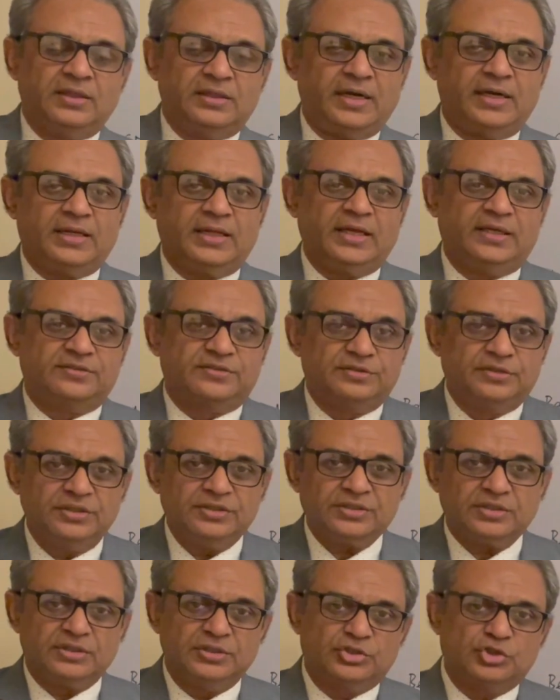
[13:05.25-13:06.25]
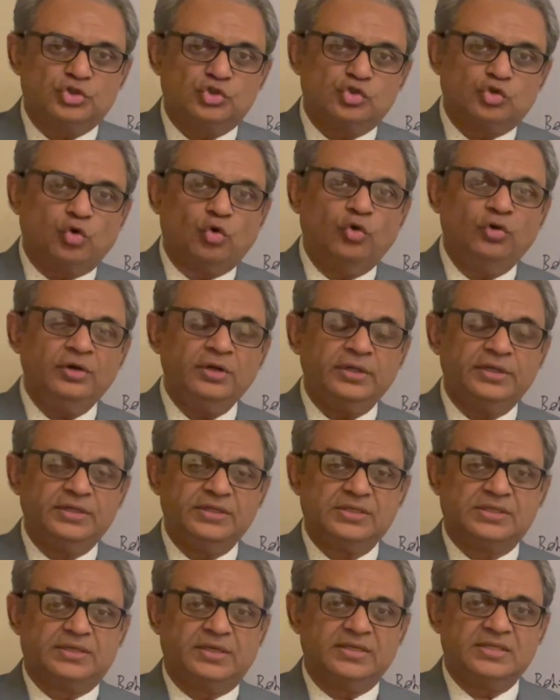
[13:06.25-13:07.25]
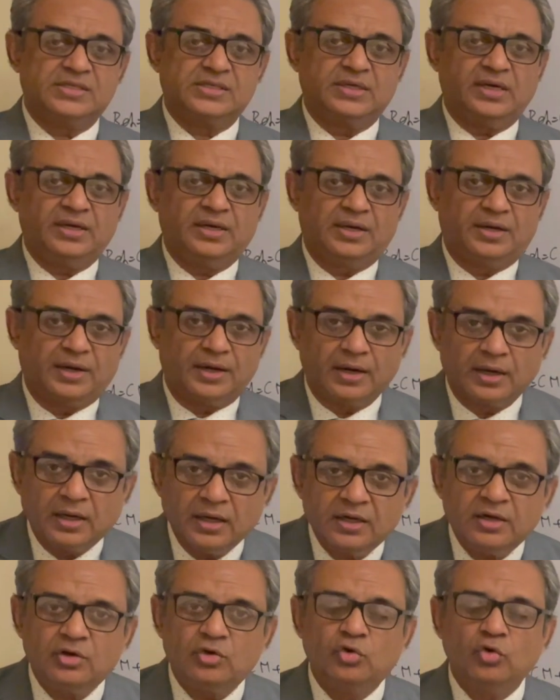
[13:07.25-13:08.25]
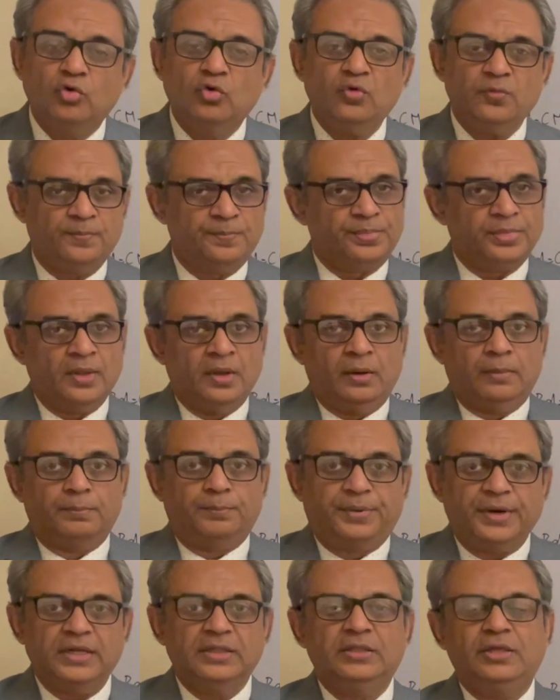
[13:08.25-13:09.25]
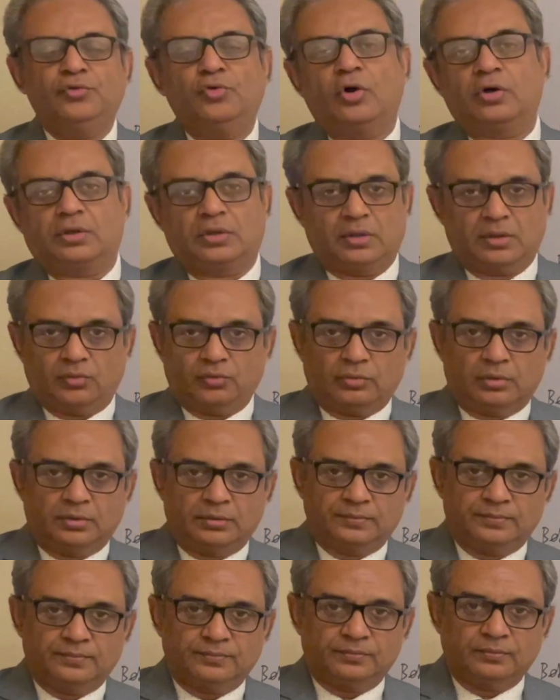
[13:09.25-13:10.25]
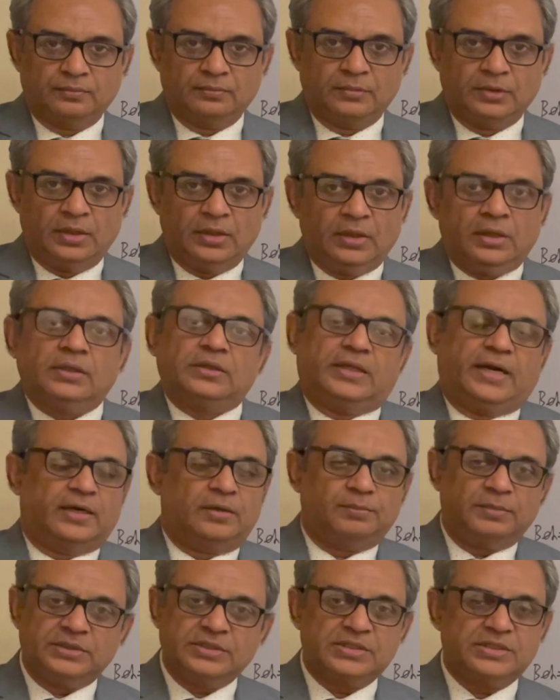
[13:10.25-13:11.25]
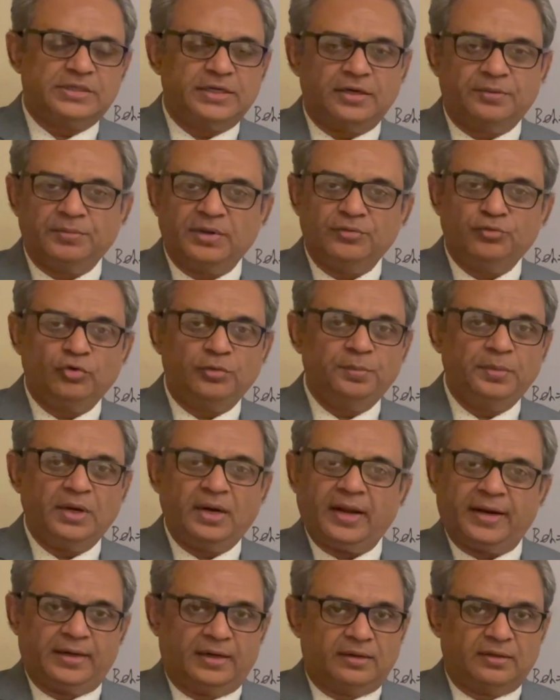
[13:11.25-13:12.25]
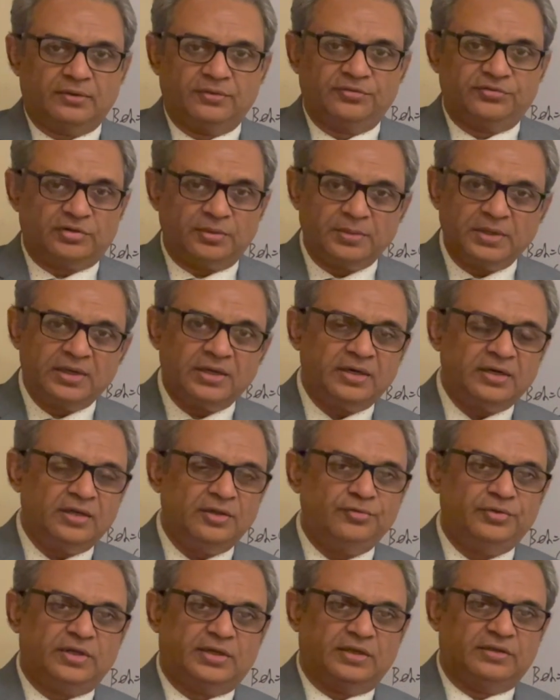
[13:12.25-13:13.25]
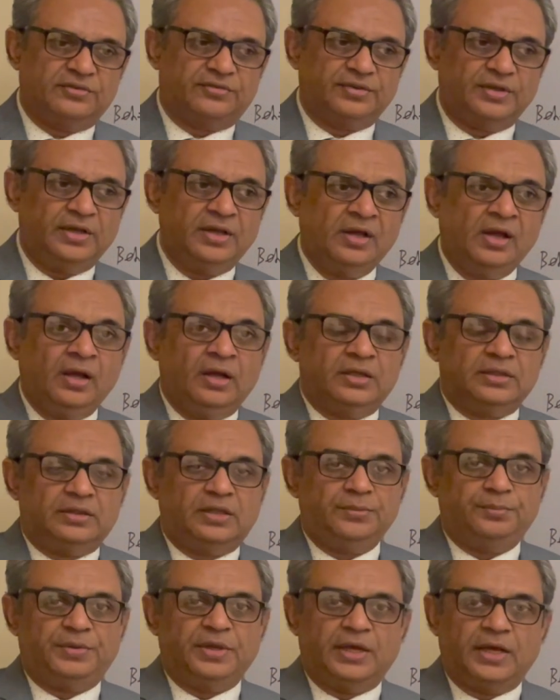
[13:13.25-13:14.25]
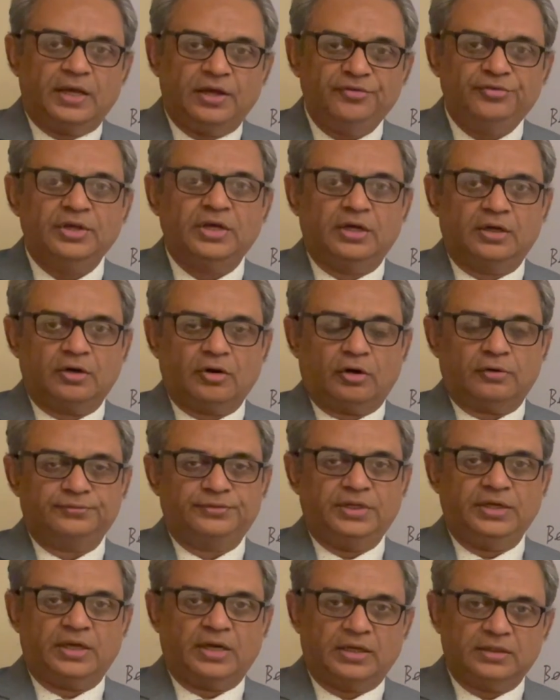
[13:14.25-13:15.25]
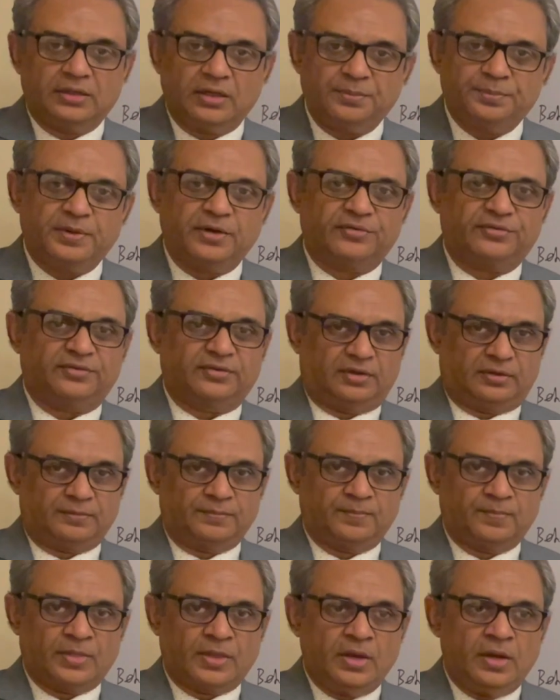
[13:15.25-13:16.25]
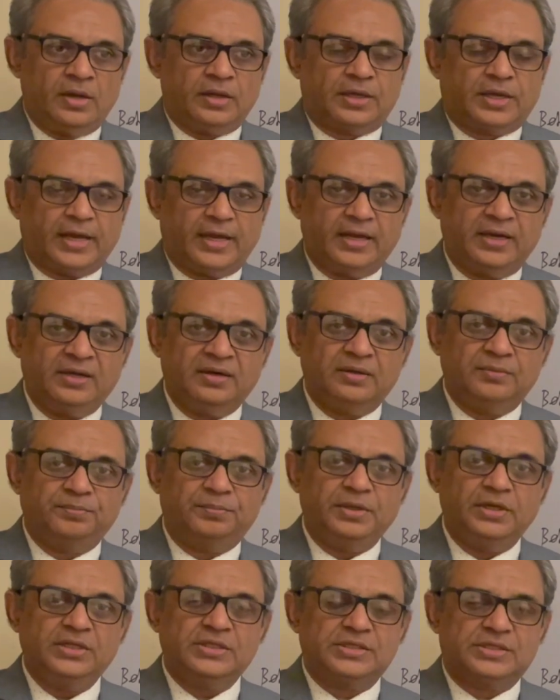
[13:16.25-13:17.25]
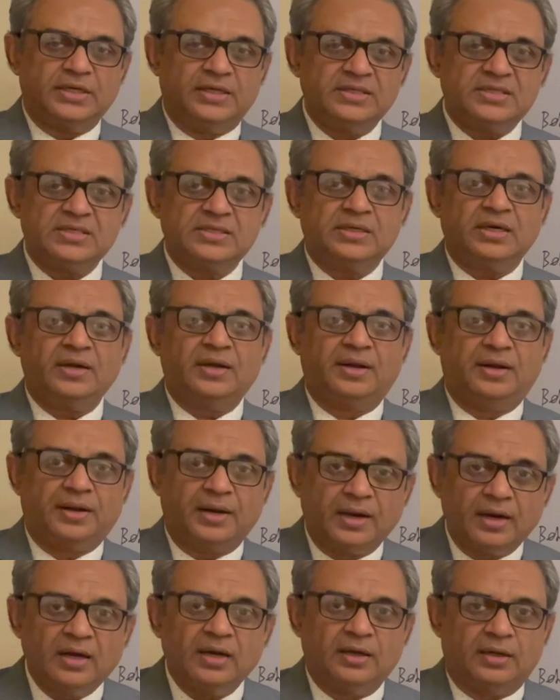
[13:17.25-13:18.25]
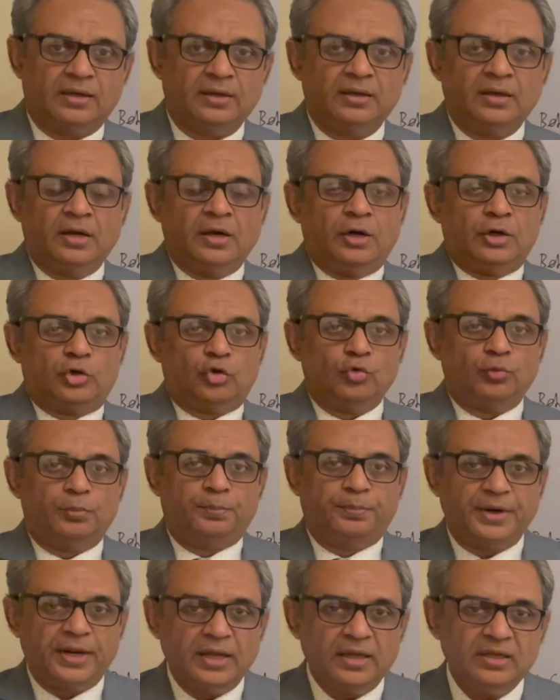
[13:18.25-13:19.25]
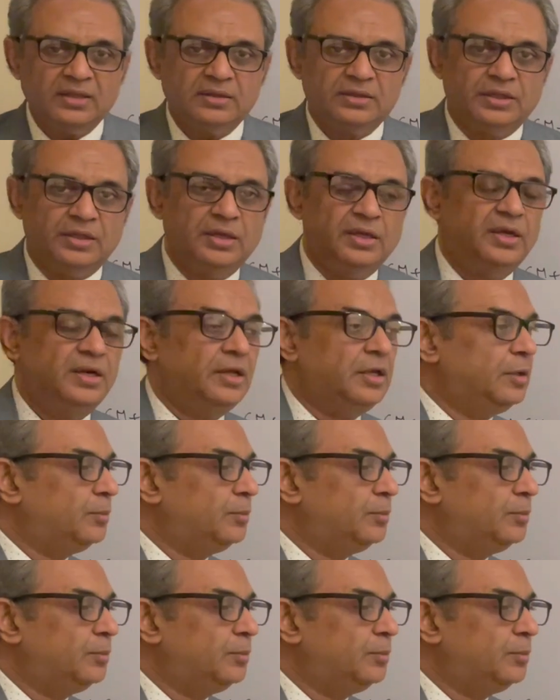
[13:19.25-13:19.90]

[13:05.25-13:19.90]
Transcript: that yes, this stone is just a trigger to bring the water out. That much statement would be right. Similarly, we can say the behavior of the other person can be just a trigger to bring the